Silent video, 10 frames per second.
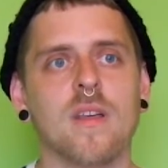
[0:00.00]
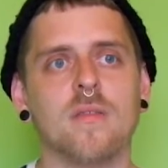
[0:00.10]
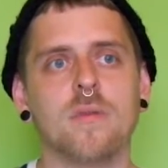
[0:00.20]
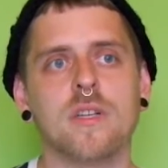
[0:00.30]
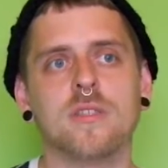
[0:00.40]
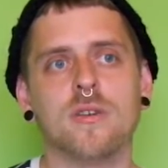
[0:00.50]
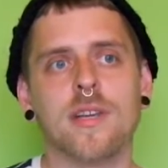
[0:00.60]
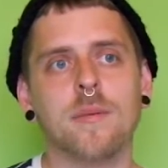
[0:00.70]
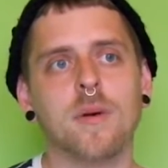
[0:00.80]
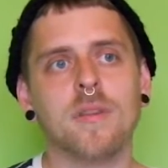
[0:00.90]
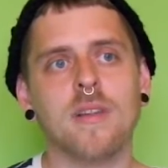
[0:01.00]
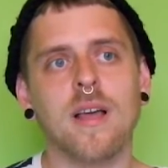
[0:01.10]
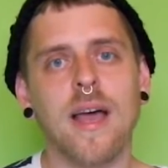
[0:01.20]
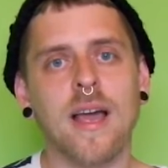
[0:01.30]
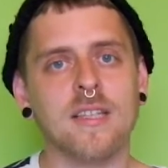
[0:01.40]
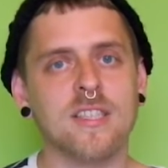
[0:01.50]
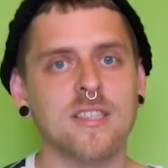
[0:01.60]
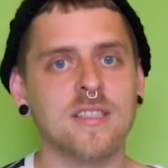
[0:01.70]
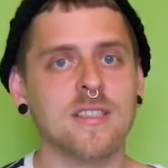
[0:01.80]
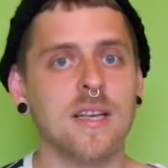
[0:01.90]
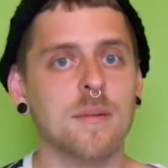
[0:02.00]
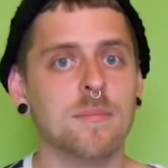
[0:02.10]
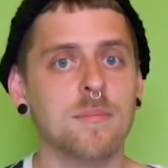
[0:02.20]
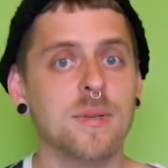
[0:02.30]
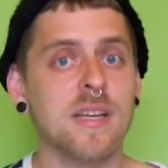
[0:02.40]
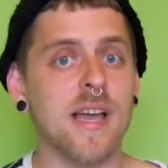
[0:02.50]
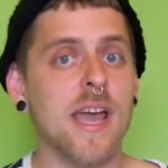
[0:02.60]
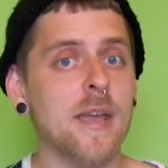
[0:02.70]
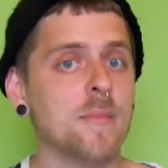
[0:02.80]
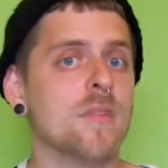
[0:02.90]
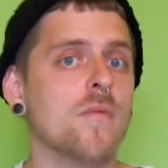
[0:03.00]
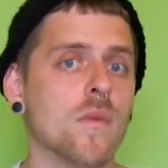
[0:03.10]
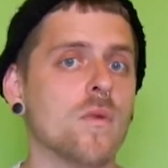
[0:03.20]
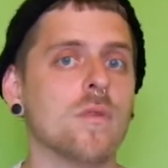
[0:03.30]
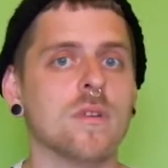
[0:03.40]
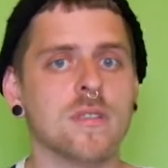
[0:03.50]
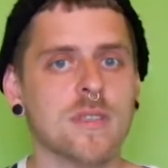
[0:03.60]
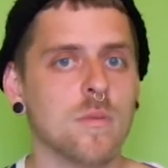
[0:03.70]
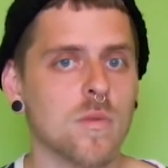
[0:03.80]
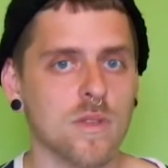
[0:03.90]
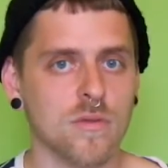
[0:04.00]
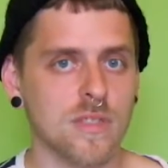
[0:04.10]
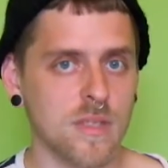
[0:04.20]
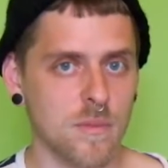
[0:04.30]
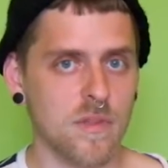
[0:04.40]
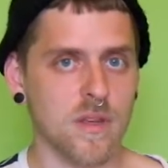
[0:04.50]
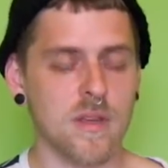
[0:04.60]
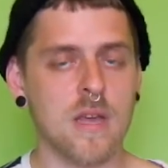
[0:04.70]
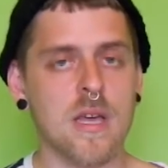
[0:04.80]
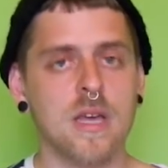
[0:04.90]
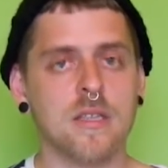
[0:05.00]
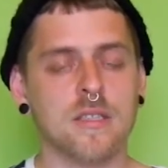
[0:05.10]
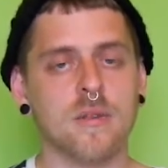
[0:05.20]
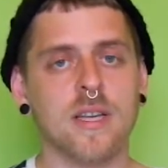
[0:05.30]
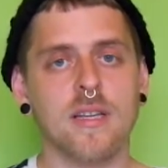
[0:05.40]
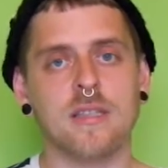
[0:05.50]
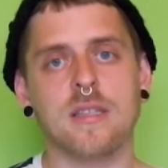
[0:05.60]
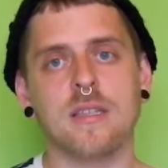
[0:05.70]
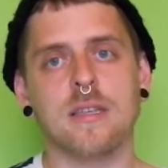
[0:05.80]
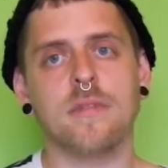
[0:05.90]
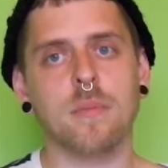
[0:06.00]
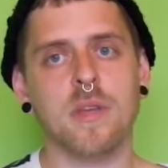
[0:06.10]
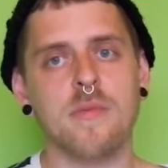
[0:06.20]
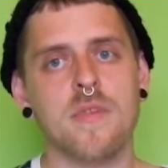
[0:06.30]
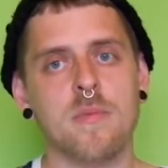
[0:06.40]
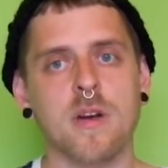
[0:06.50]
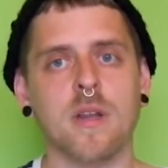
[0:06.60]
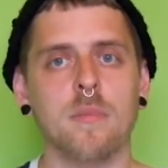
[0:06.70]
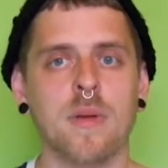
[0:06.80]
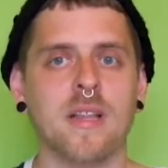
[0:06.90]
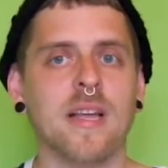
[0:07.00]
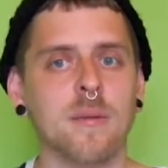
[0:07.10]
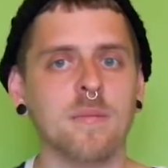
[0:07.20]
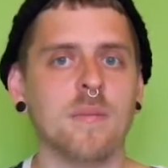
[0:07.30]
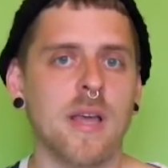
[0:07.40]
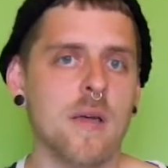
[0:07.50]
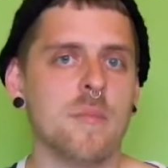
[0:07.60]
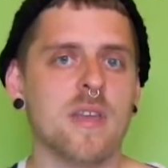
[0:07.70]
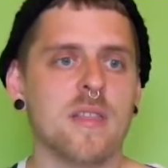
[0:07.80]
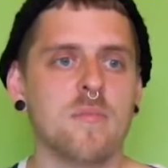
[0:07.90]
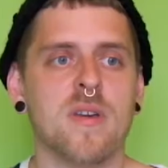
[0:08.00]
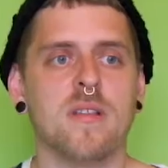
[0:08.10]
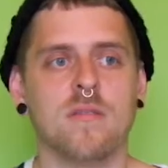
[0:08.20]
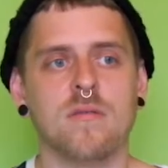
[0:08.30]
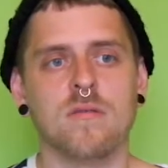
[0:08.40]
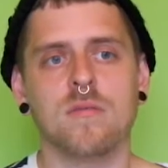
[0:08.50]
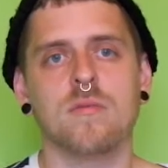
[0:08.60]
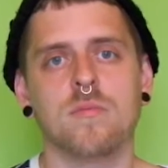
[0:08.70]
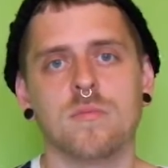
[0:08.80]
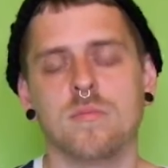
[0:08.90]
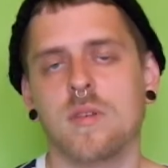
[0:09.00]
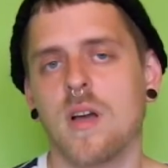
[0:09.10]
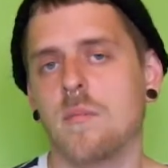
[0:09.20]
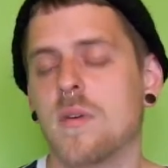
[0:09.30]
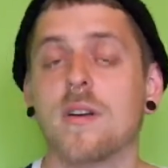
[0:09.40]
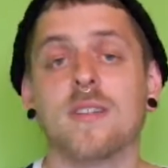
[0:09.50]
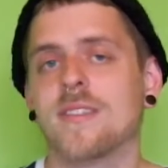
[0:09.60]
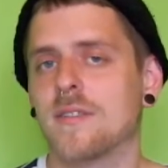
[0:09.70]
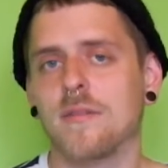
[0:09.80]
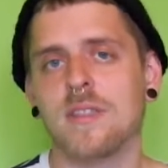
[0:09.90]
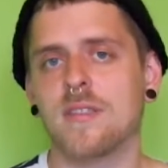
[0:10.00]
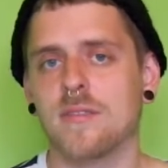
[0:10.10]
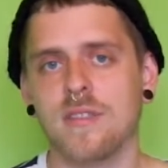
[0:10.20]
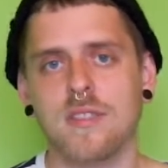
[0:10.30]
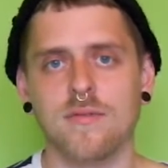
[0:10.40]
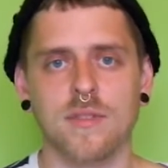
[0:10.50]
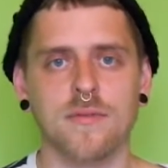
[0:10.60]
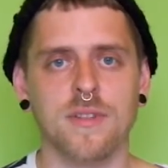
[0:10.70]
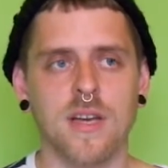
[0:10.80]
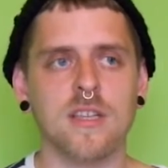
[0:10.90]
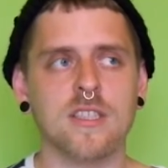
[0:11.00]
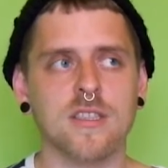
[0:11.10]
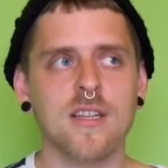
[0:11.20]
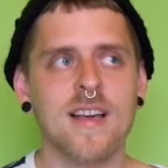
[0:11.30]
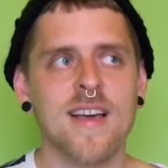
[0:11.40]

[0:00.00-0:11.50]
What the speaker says: we're talking about actions being aimed for someone or something. So again, if I'm giving Mark a pen, I'm aiming the pen to become Mark, so he's the receiver of the action.